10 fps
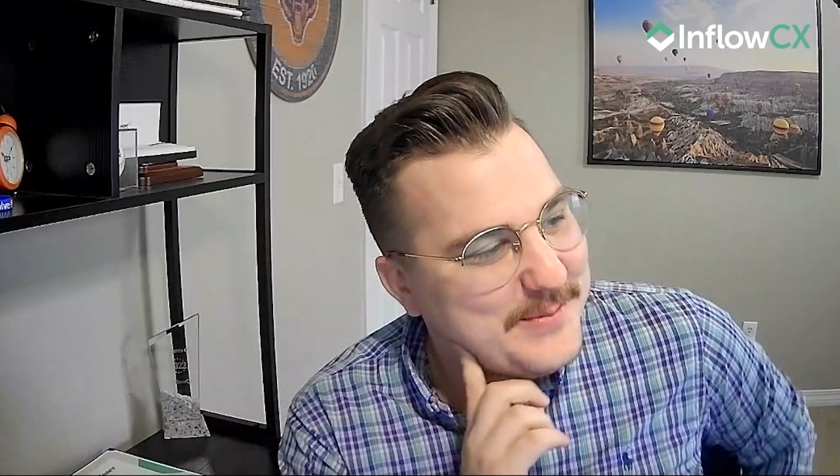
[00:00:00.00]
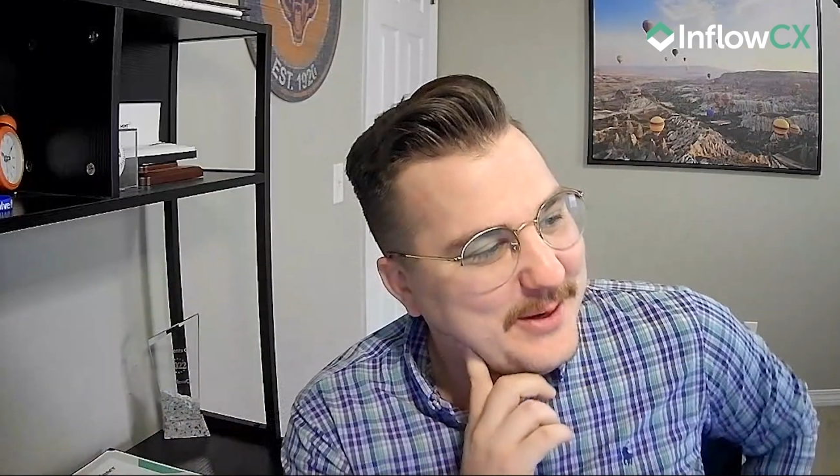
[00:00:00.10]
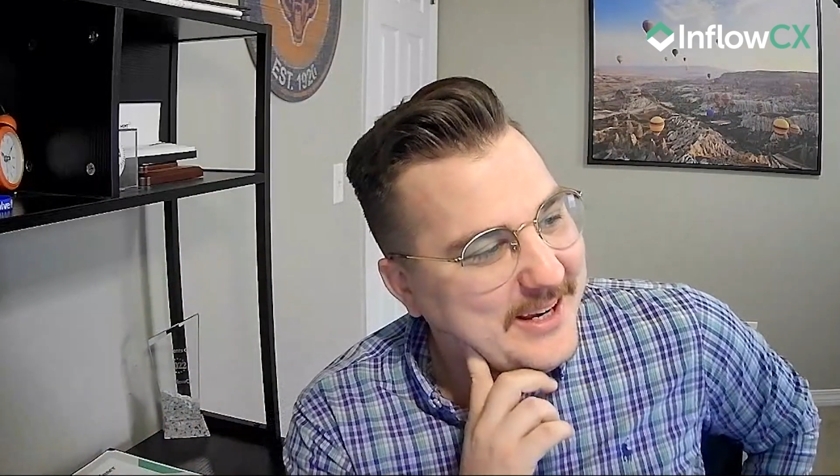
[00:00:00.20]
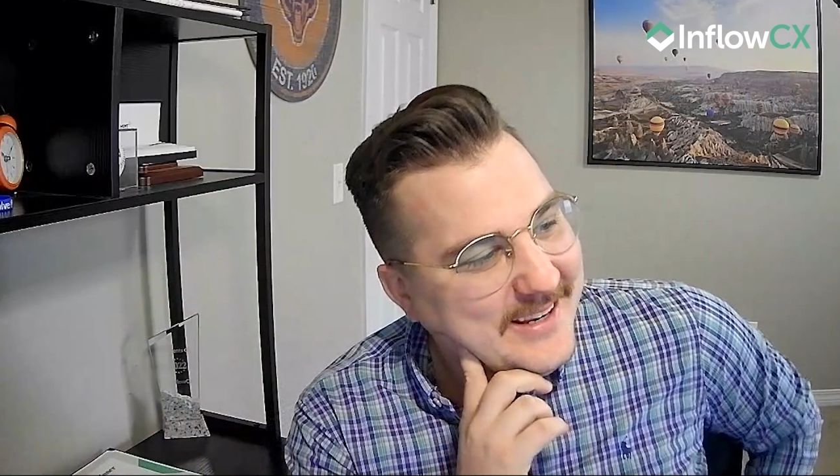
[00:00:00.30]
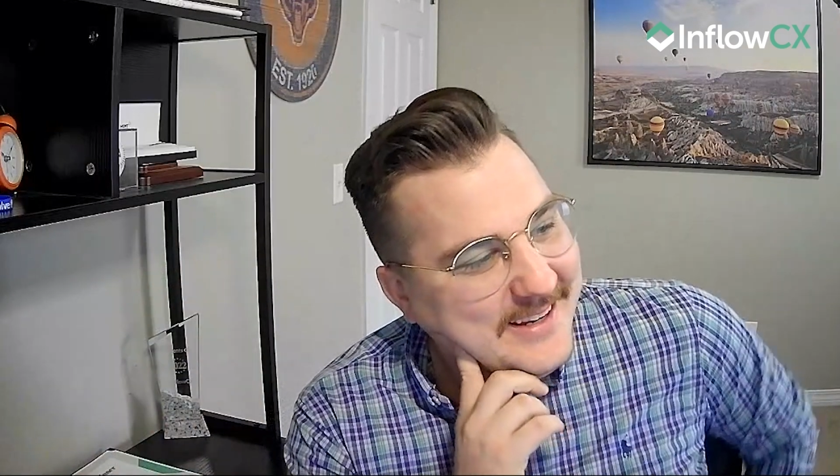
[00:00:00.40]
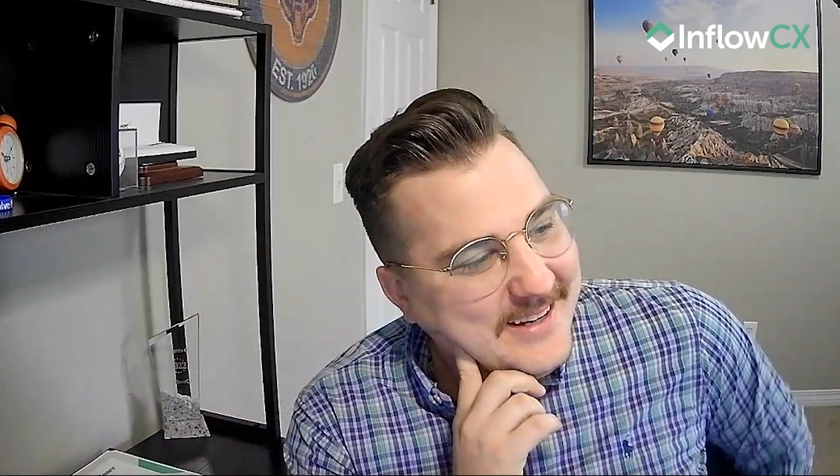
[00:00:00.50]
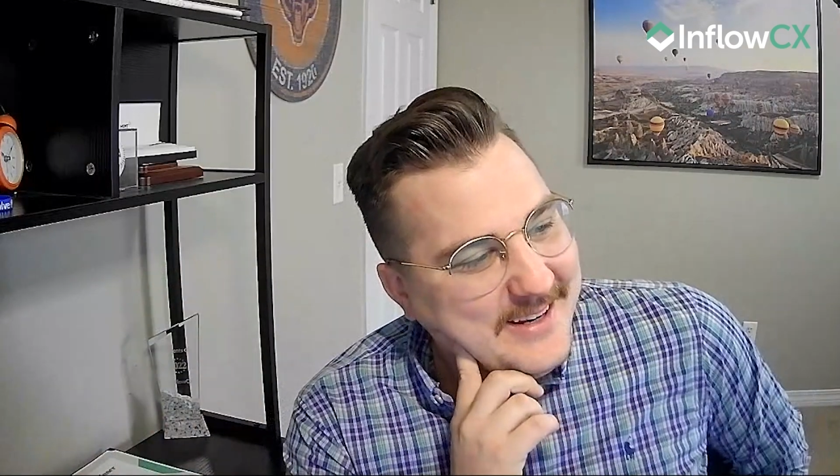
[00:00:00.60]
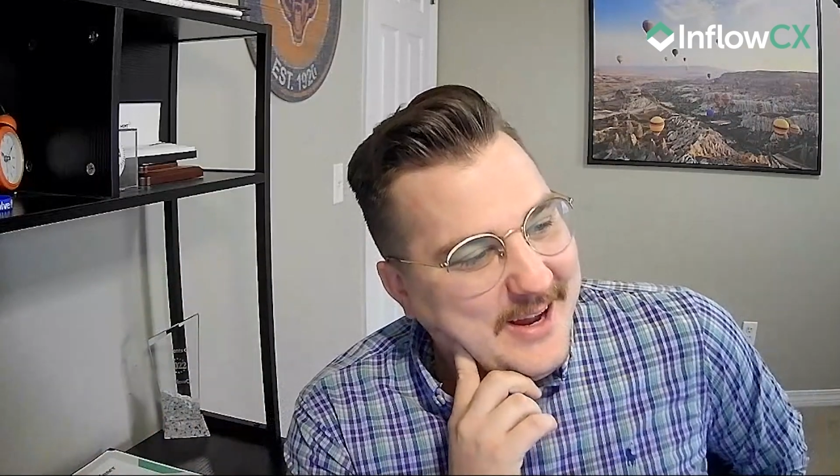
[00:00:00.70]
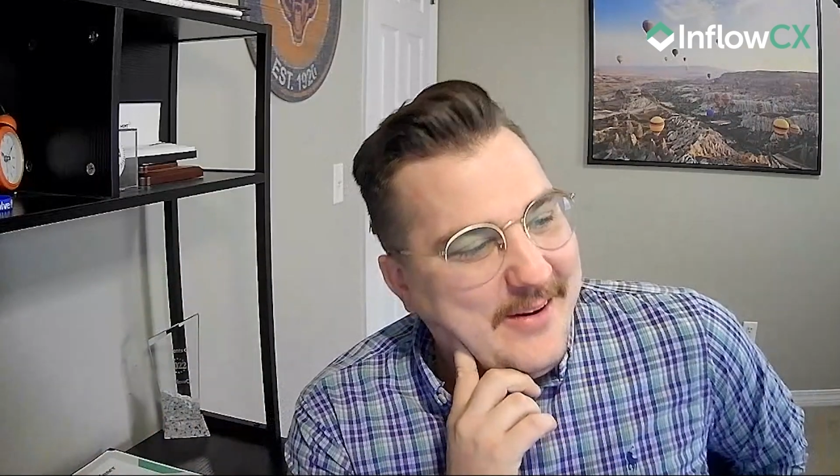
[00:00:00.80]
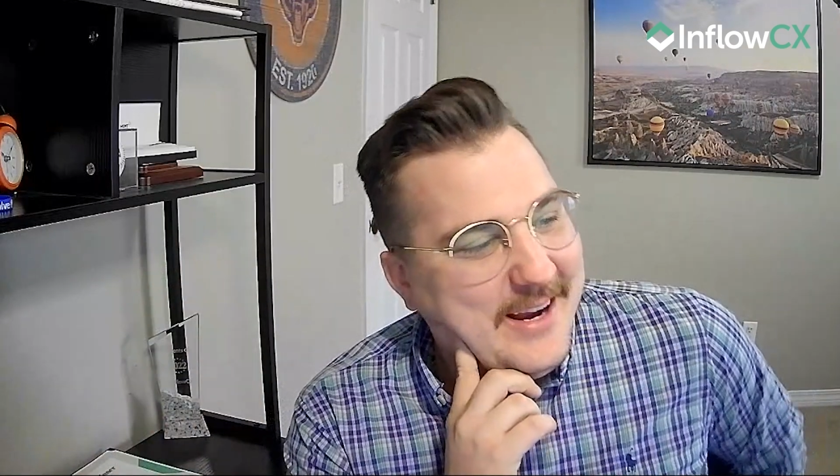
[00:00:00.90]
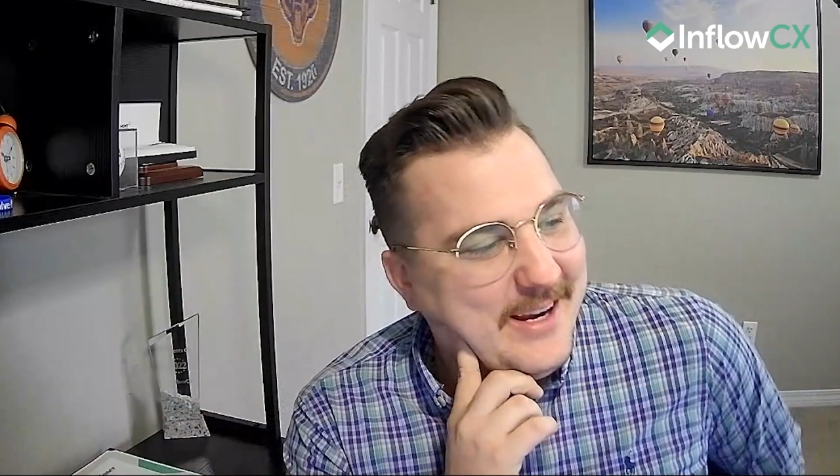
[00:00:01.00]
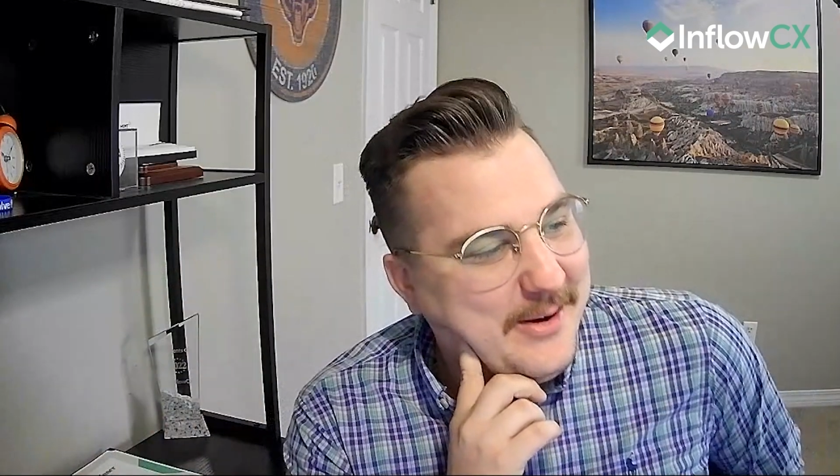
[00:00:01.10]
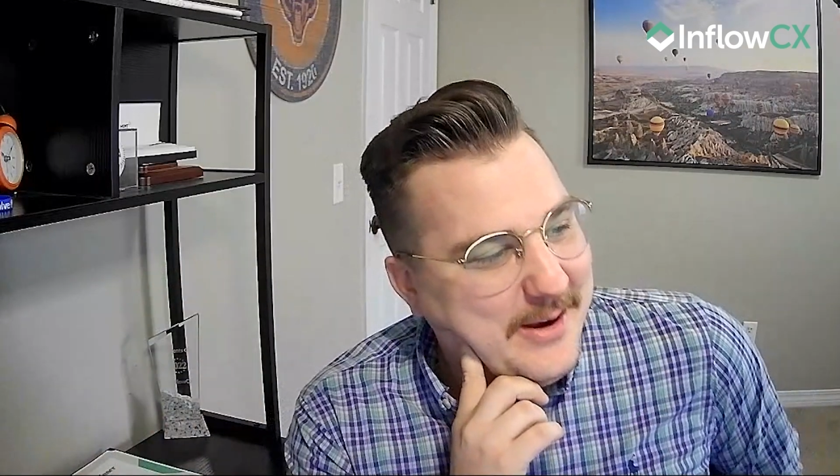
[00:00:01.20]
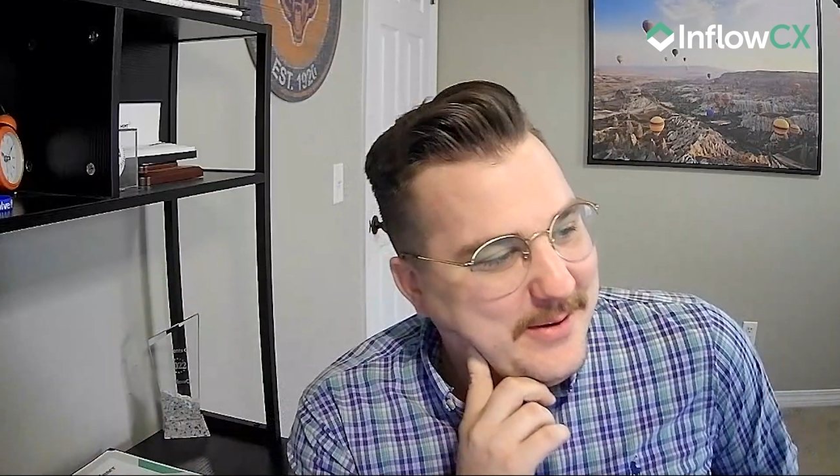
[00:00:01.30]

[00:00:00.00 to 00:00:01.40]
but no, I agree.